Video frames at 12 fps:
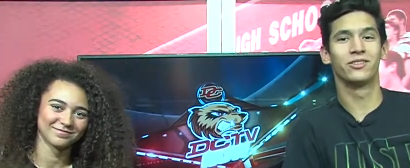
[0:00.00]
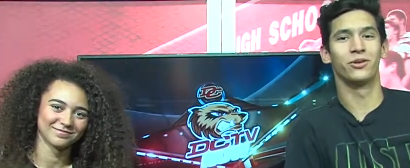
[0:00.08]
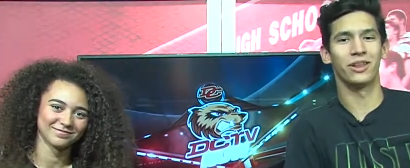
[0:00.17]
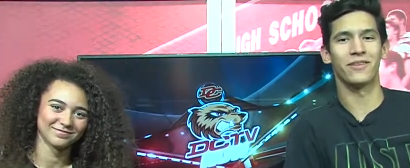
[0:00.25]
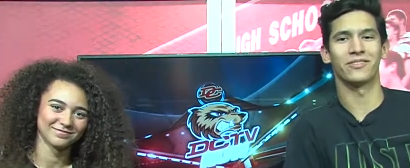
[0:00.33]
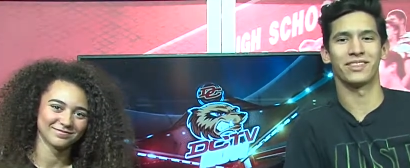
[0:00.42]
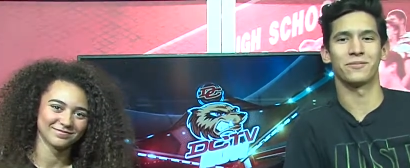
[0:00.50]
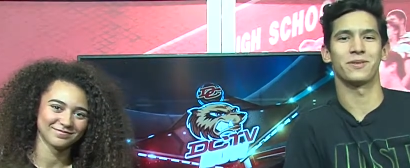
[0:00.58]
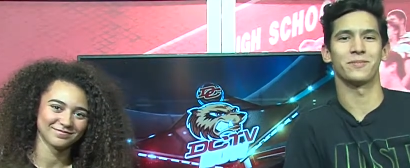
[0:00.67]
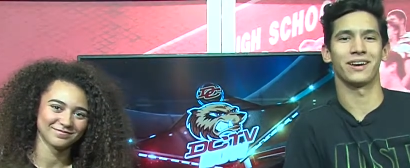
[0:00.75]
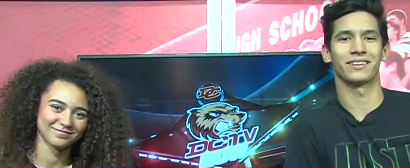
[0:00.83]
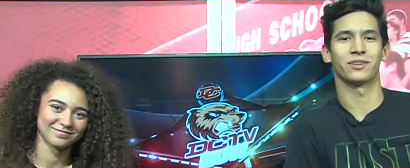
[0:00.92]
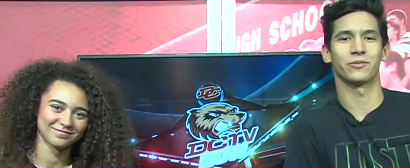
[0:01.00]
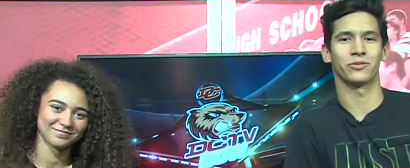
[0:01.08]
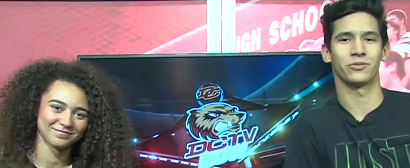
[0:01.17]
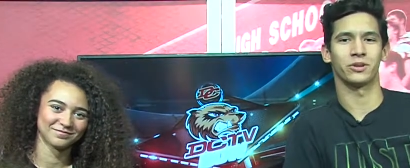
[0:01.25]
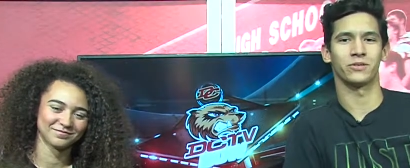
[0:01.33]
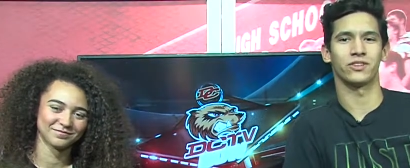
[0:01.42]
Speaker 1: due to everything being packed up for
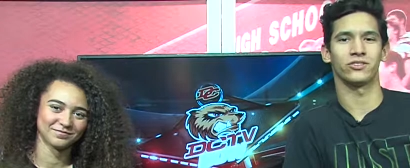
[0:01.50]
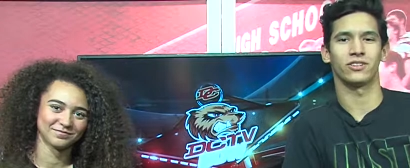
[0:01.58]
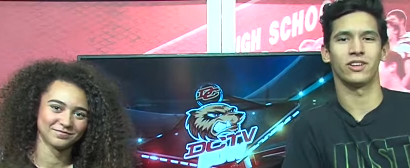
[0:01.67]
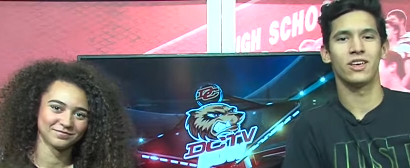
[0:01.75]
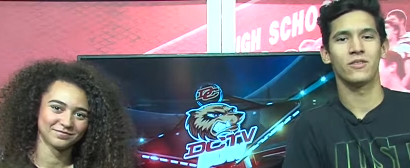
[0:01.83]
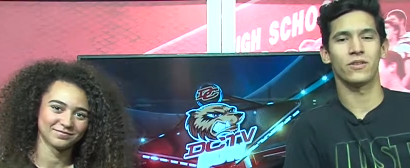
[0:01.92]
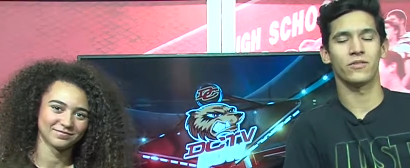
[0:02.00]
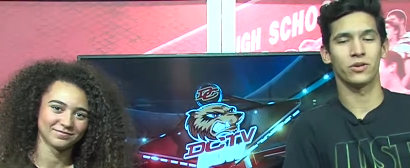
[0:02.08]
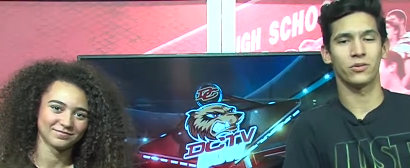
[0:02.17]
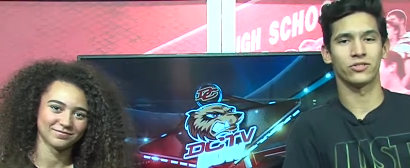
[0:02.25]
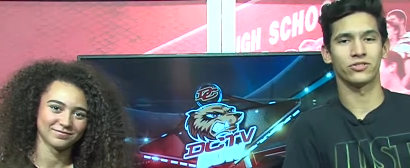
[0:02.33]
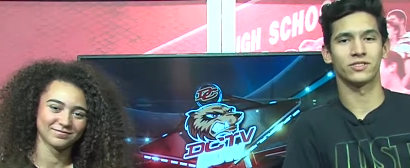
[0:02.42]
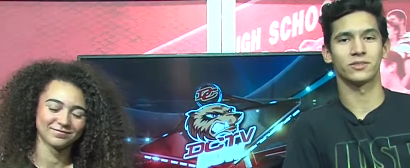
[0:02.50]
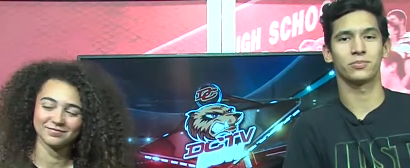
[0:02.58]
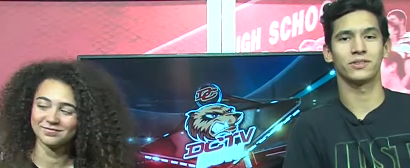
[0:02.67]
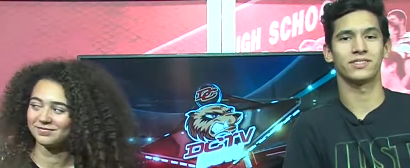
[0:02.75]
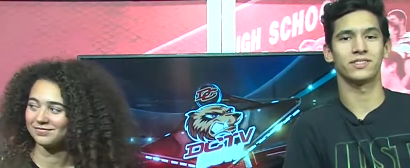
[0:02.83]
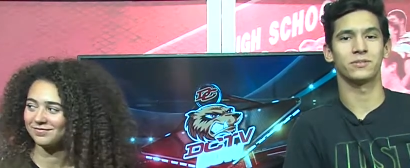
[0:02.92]
the renovation. If you have any questions,
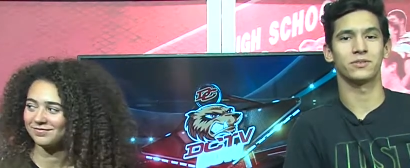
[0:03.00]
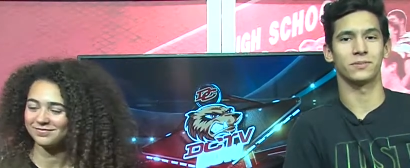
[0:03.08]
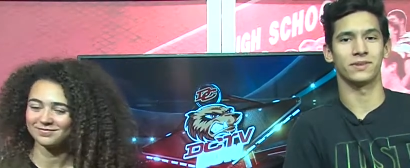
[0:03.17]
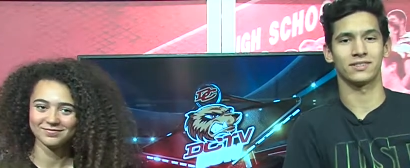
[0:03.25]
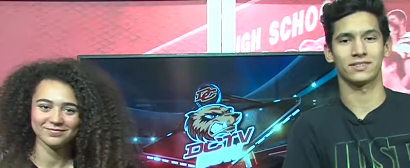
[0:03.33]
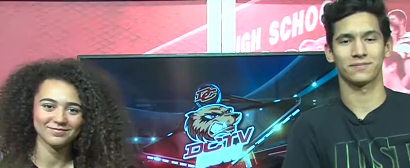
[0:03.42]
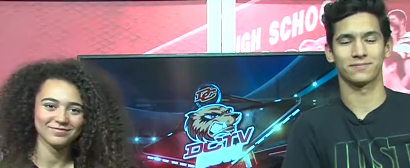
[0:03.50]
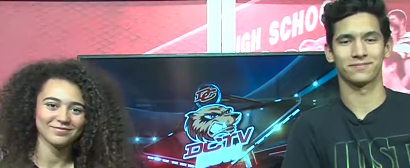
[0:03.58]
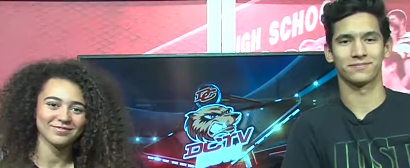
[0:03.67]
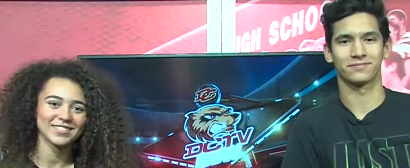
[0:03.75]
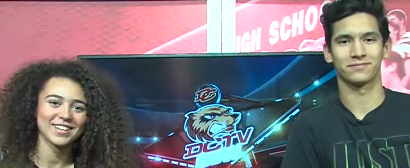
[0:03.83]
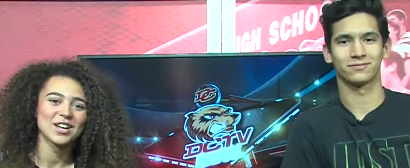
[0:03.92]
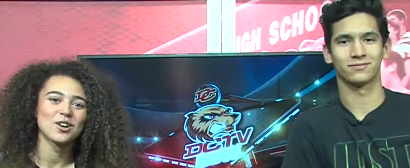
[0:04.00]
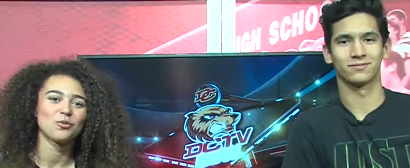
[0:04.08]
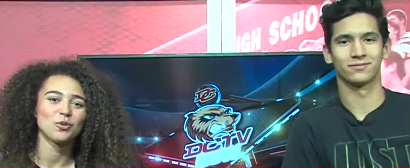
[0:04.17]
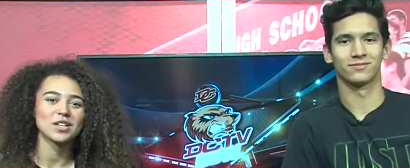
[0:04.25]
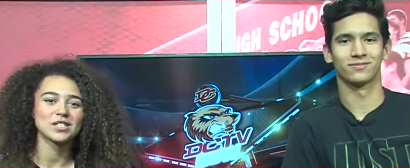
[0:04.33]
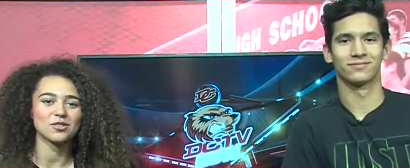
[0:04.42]
please see Ms. Meeks.
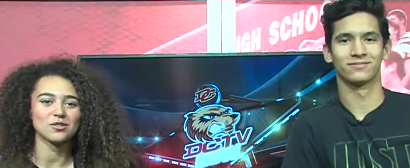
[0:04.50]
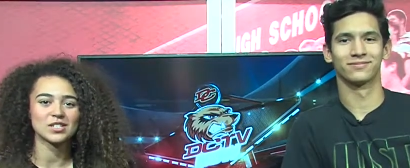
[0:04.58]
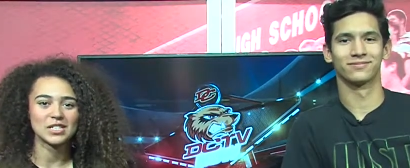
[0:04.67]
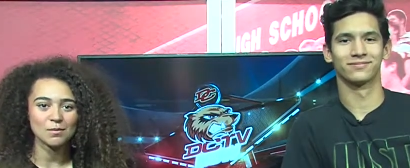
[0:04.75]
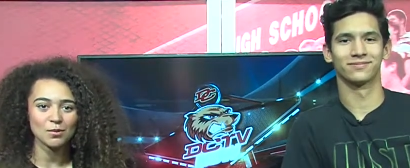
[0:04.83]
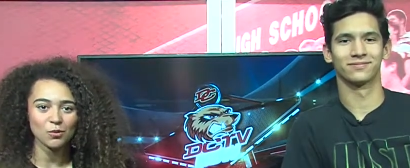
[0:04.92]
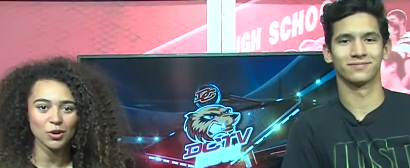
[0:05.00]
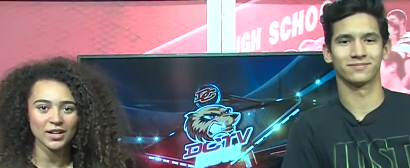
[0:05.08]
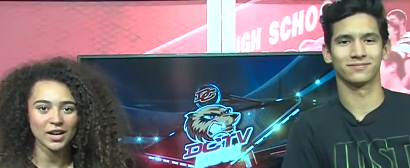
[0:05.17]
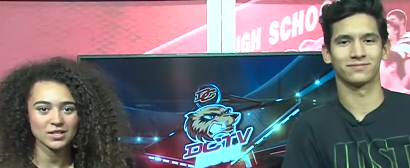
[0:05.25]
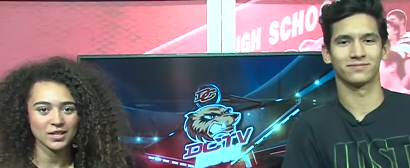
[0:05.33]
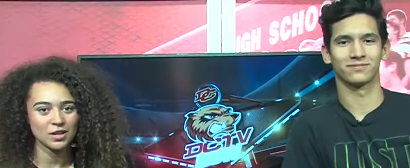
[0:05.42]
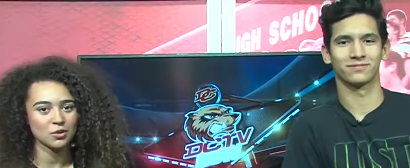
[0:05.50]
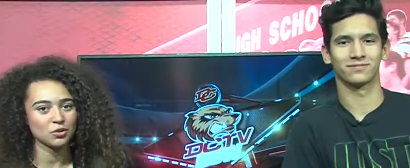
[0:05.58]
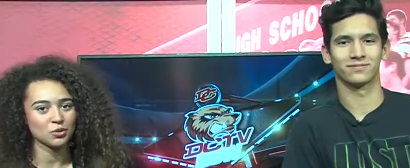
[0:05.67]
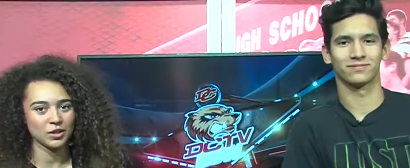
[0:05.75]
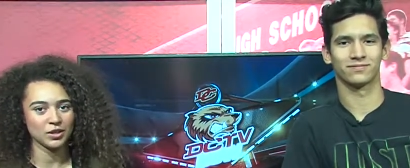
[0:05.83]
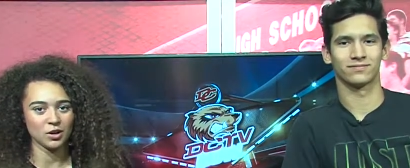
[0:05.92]
Speaker 2: Wrestlers, summer workout
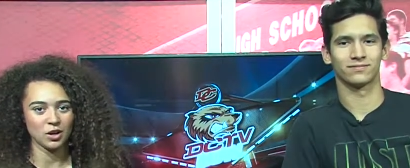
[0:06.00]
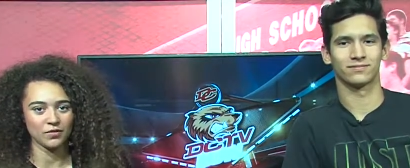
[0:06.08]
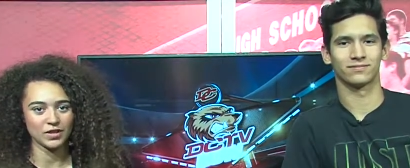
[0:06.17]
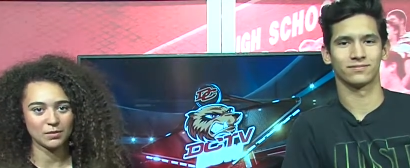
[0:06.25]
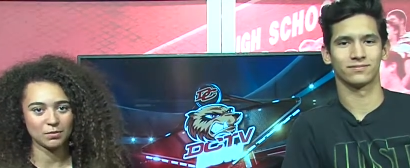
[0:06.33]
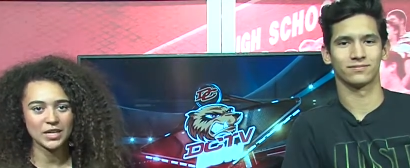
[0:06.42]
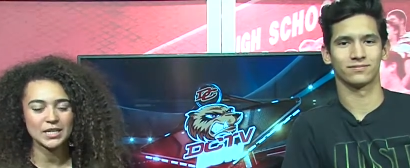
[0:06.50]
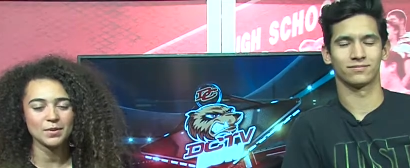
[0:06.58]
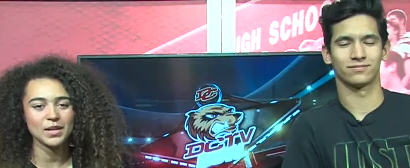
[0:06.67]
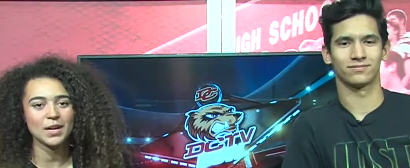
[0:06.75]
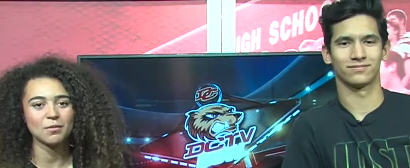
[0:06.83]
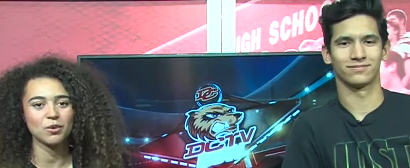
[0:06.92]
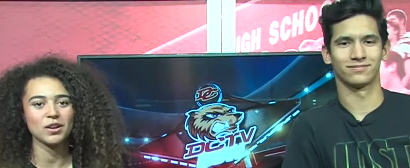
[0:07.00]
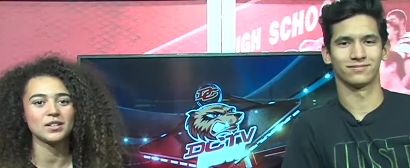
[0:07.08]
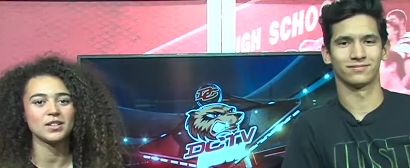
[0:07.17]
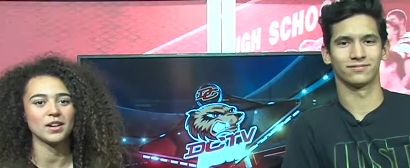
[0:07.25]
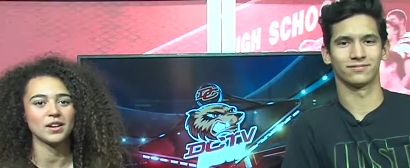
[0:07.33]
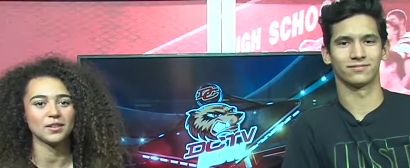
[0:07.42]
schedules are in the office. Please pick up one
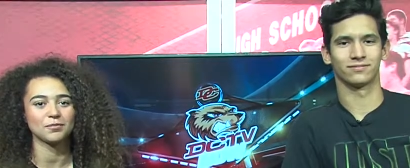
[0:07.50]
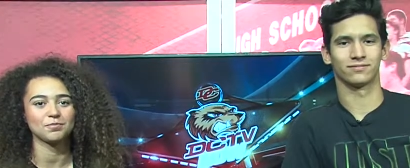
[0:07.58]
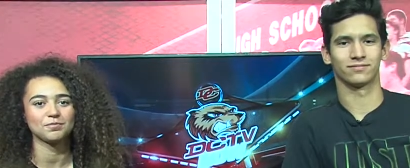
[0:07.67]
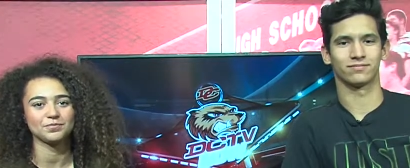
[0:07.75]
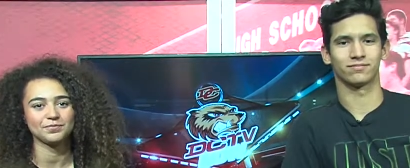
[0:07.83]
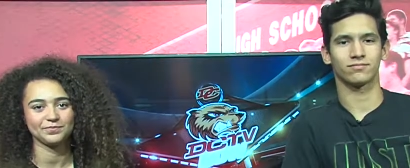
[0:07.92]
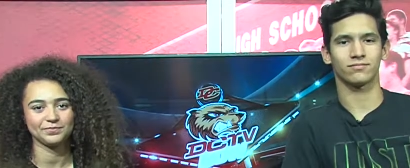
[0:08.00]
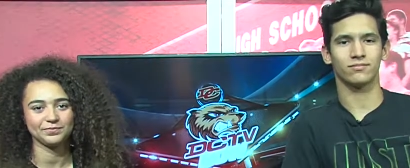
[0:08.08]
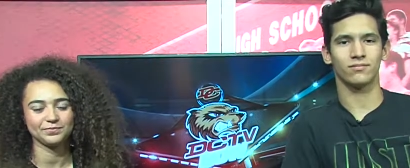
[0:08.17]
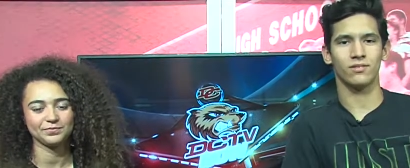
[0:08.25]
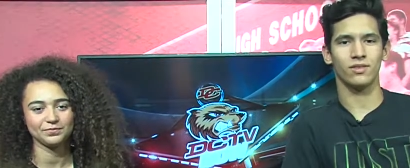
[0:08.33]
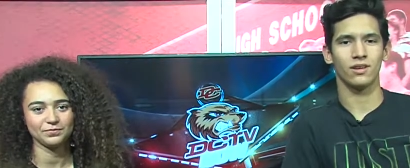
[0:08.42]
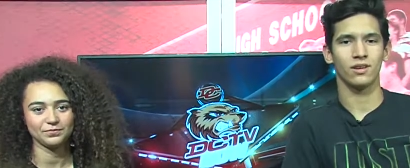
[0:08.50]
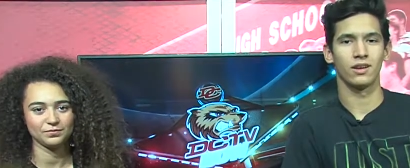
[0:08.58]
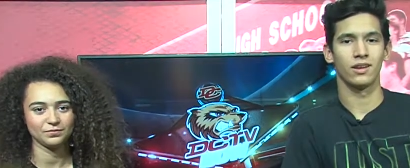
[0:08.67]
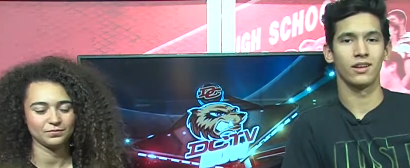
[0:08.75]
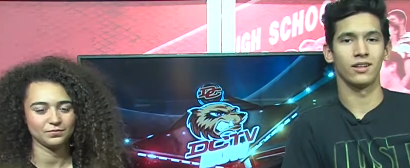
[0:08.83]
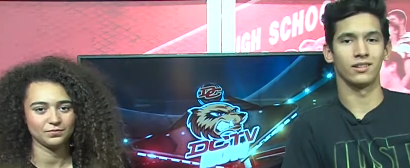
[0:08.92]
today
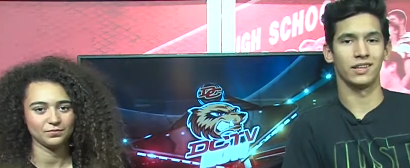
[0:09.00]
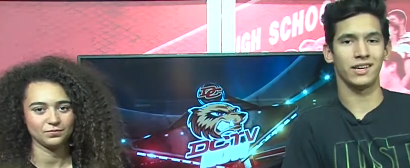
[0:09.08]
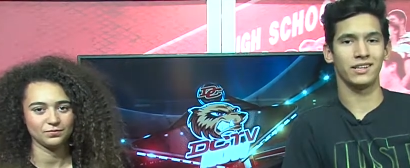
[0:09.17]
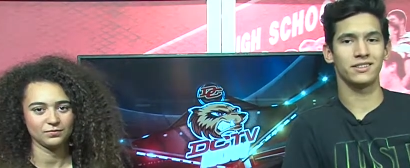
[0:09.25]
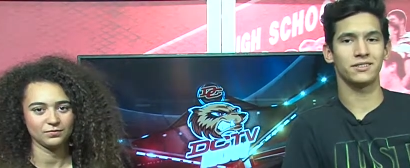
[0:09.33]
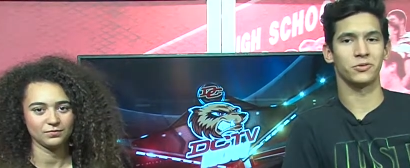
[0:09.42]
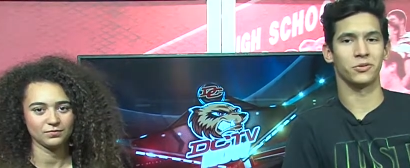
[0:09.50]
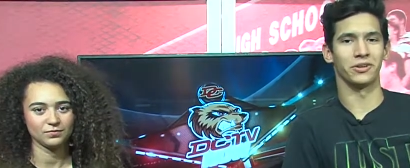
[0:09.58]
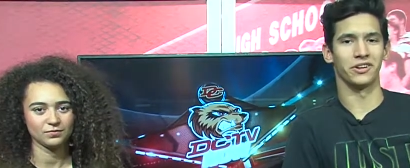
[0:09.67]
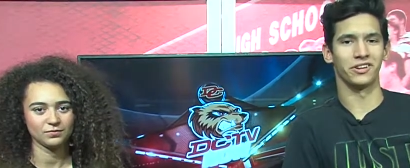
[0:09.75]
Speaker 1: ladies who are